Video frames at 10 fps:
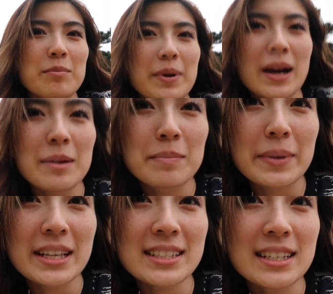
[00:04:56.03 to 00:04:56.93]
But
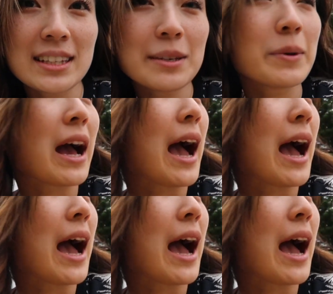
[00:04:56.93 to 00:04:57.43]
basically what